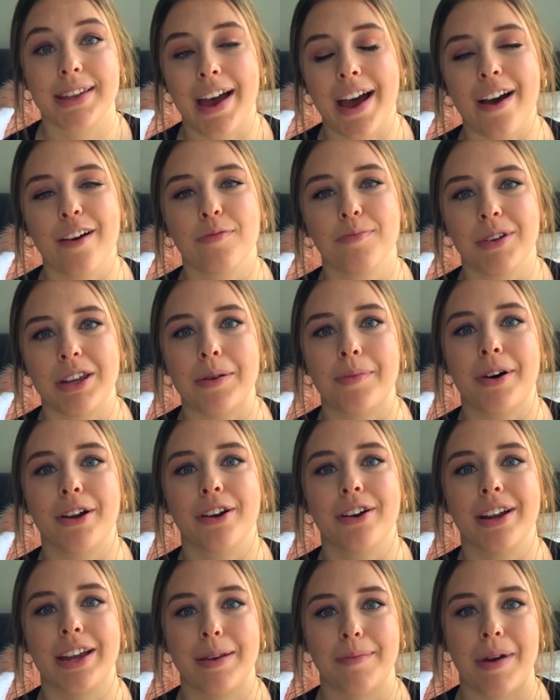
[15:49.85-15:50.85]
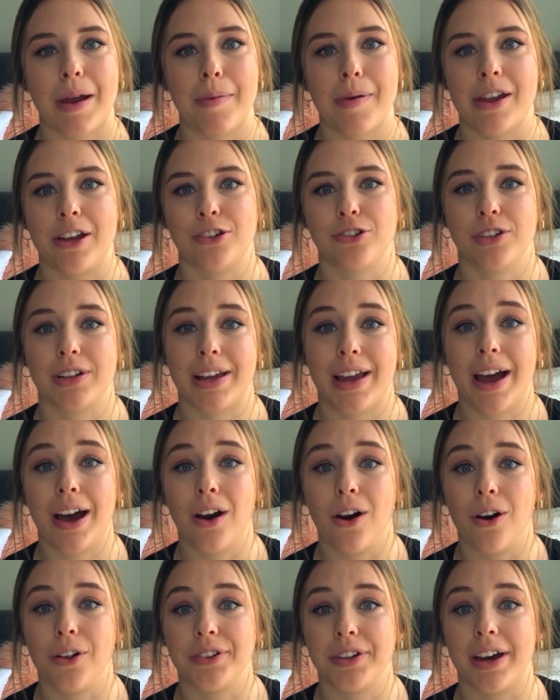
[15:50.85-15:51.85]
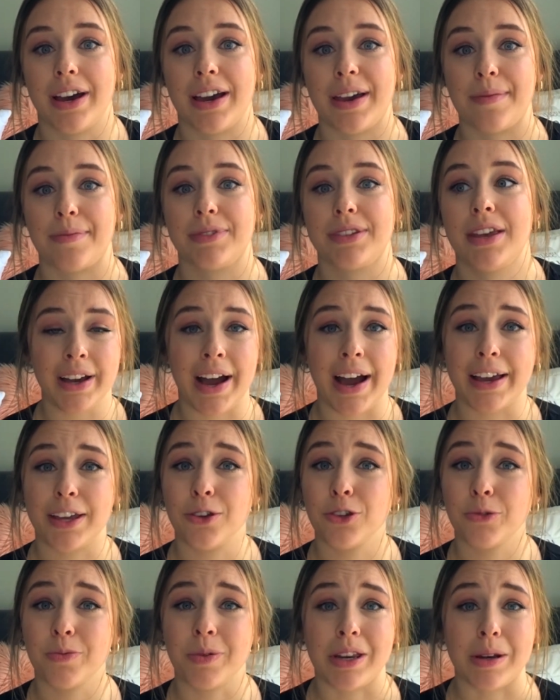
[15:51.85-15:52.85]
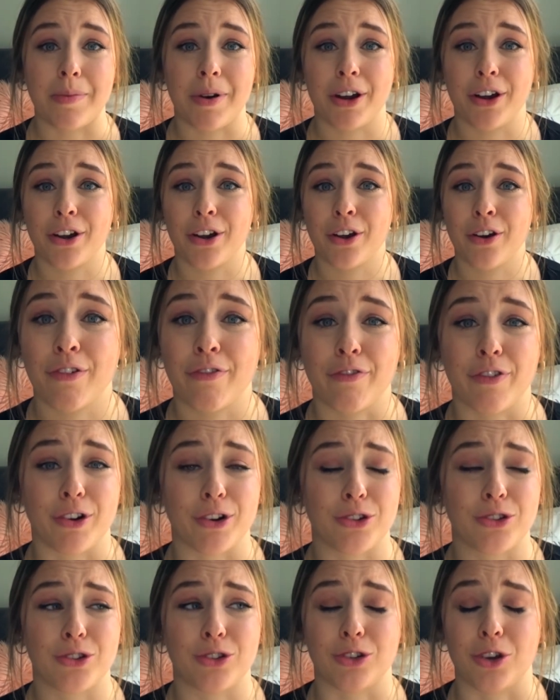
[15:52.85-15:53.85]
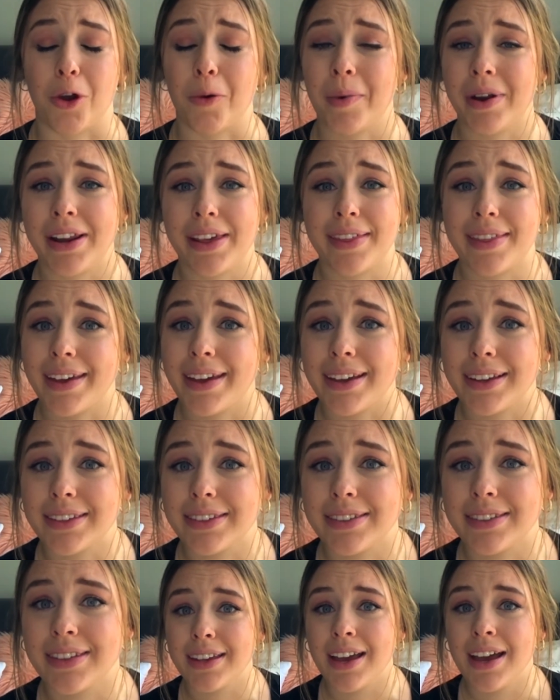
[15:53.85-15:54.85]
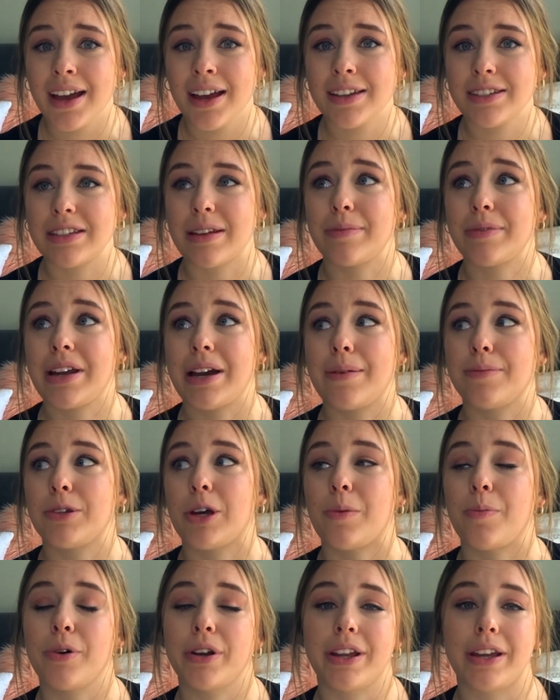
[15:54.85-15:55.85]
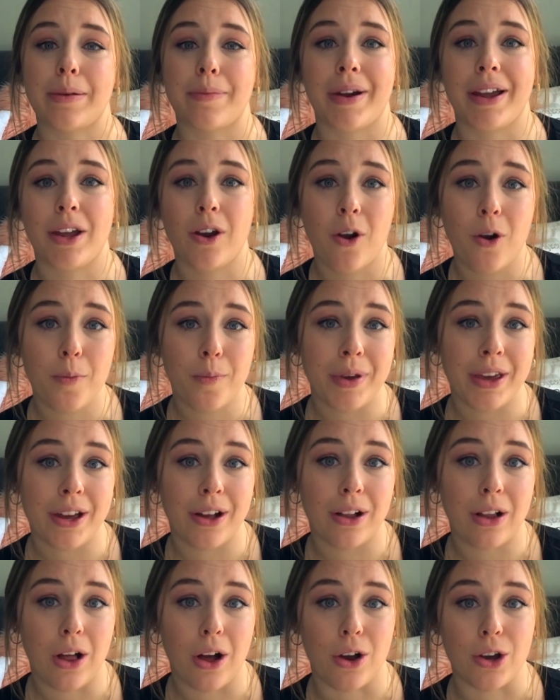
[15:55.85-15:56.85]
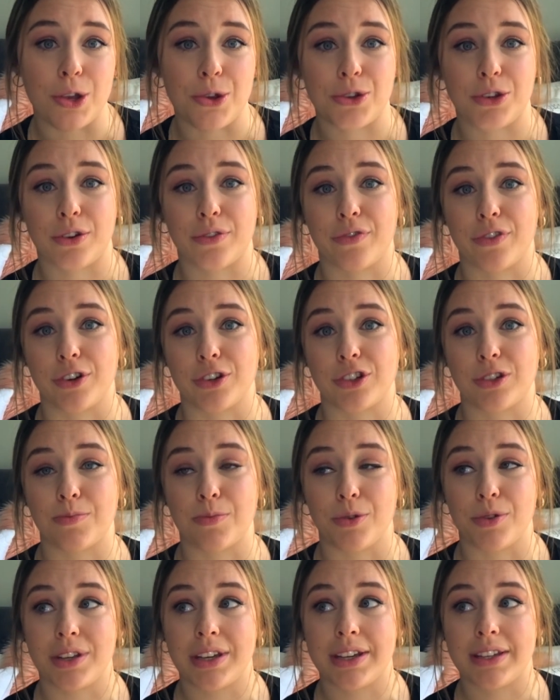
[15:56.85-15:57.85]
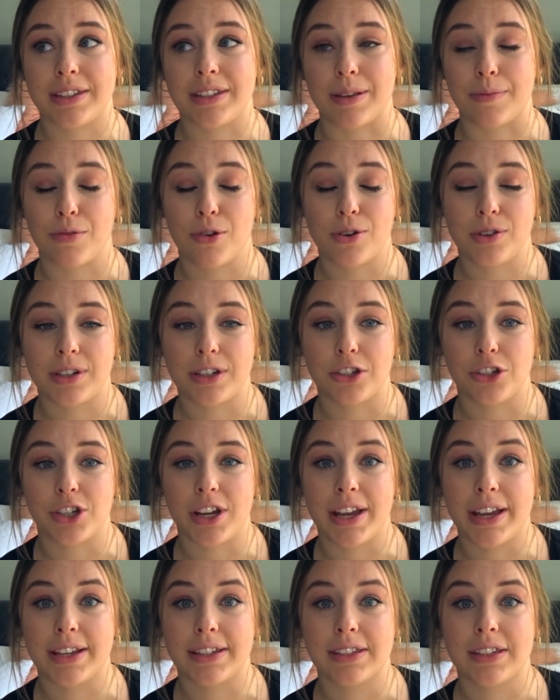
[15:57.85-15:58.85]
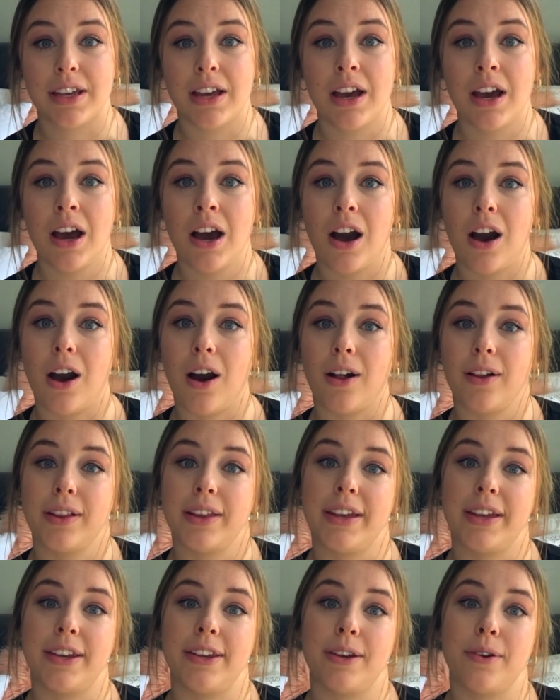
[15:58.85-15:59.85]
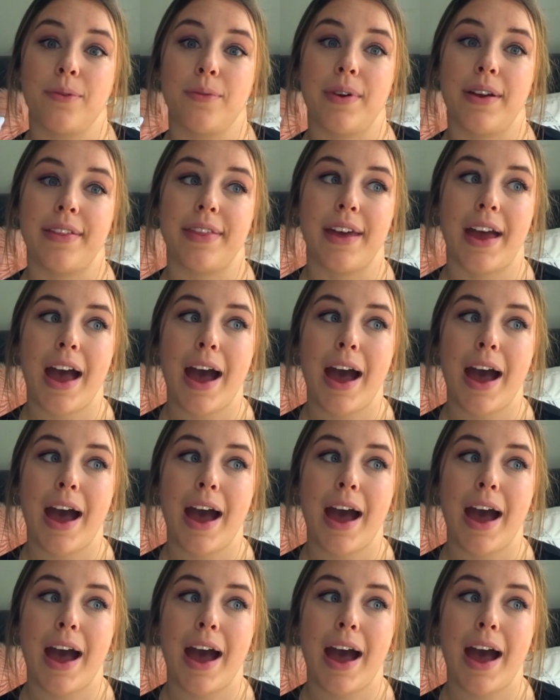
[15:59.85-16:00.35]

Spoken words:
have peanut butter in my pantry at all times. I use peanut butter for so many things. Sometimes I'll put it in my oatmeal. I'll use it for smoothies and protein shakes. I'll eat it with